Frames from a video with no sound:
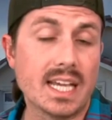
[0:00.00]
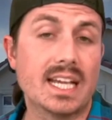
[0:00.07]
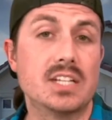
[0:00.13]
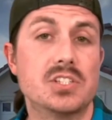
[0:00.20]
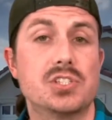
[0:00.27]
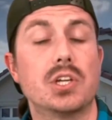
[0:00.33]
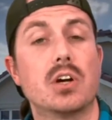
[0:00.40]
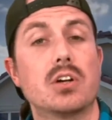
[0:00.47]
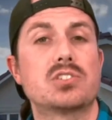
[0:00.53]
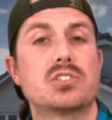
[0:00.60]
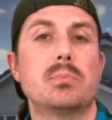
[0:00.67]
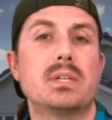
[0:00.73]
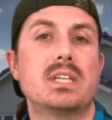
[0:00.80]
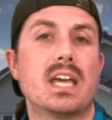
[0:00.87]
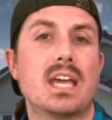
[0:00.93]
and she also
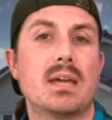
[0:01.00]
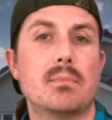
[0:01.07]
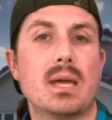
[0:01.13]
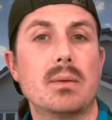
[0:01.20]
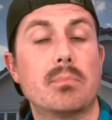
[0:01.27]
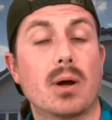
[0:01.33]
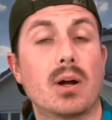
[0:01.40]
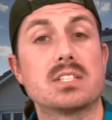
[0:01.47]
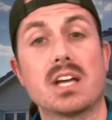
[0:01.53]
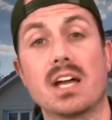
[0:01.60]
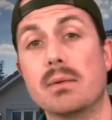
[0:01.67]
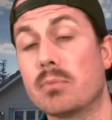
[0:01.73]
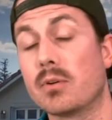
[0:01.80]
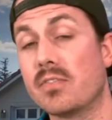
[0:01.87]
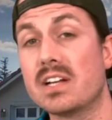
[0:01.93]
became a part
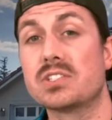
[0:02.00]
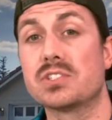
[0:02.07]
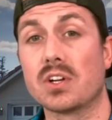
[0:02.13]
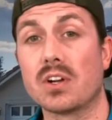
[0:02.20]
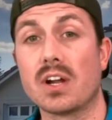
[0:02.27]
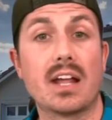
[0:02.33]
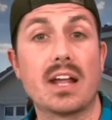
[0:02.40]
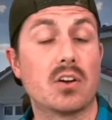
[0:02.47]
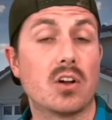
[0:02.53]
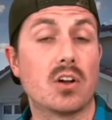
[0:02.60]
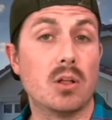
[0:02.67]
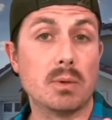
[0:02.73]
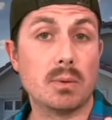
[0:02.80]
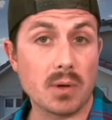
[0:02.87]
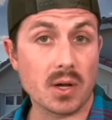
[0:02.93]
time professor at her
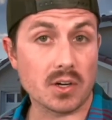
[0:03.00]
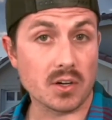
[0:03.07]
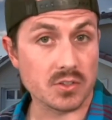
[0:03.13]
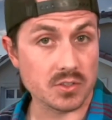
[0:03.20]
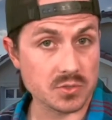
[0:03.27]
alma mater,